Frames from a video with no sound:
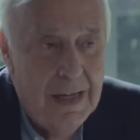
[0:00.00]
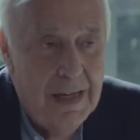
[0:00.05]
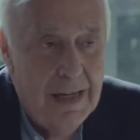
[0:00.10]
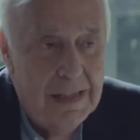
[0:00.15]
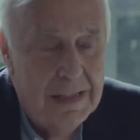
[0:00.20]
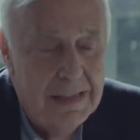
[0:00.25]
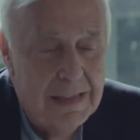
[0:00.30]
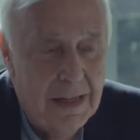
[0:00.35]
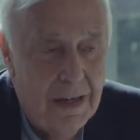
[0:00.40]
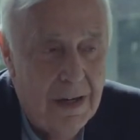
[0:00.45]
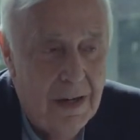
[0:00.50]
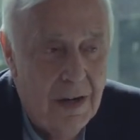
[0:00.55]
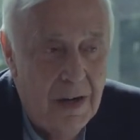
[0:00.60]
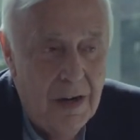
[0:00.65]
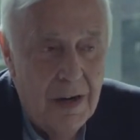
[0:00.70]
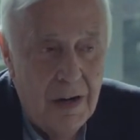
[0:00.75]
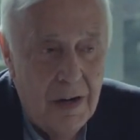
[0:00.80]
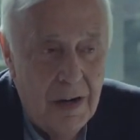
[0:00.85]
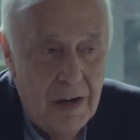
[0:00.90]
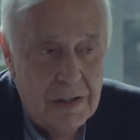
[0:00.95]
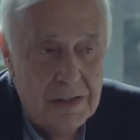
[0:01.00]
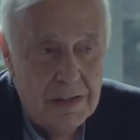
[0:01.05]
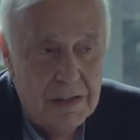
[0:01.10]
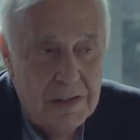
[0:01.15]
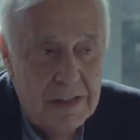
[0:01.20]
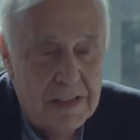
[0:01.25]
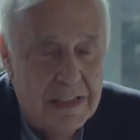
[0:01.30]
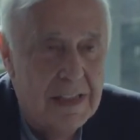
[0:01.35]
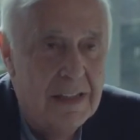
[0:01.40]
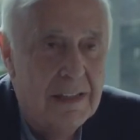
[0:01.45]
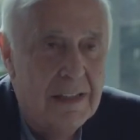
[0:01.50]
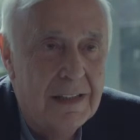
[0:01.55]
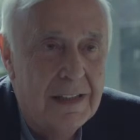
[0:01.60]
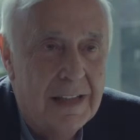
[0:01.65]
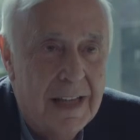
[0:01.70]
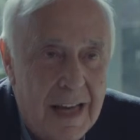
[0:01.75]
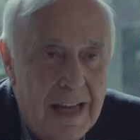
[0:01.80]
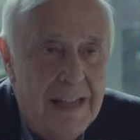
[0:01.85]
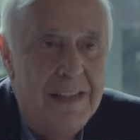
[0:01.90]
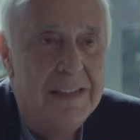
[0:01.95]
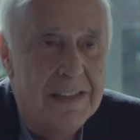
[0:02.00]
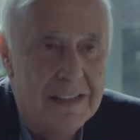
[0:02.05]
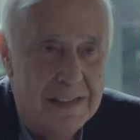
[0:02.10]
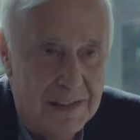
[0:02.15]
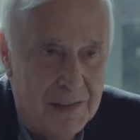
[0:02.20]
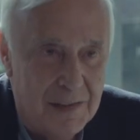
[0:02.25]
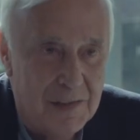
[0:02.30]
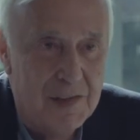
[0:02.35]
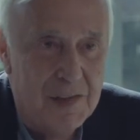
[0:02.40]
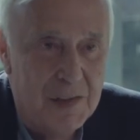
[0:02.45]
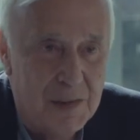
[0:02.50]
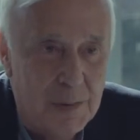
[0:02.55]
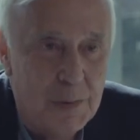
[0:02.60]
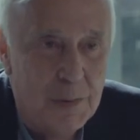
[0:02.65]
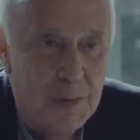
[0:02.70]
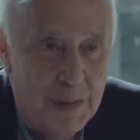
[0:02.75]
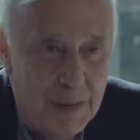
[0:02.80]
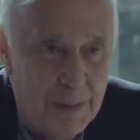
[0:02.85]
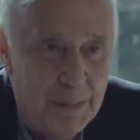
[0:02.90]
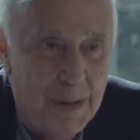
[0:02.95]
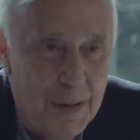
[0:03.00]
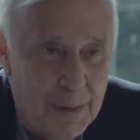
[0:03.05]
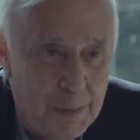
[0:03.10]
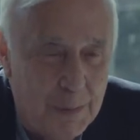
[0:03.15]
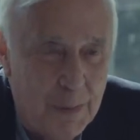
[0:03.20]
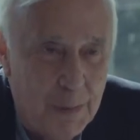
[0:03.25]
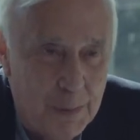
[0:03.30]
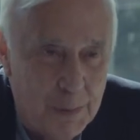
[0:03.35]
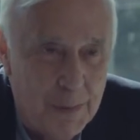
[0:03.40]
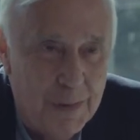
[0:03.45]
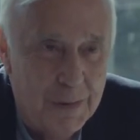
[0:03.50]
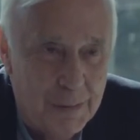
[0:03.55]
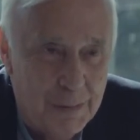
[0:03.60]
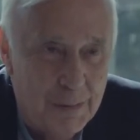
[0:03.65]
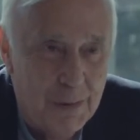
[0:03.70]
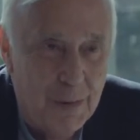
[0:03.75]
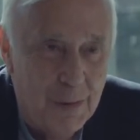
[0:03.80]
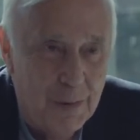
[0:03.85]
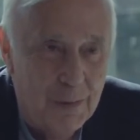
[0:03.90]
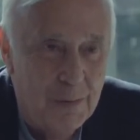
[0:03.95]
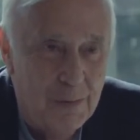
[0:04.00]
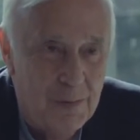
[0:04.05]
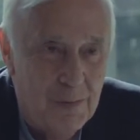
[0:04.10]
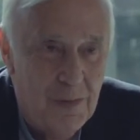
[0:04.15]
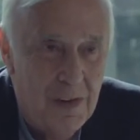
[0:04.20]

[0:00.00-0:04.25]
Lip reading: It's hard to tell a Keynesian story about what went wrong.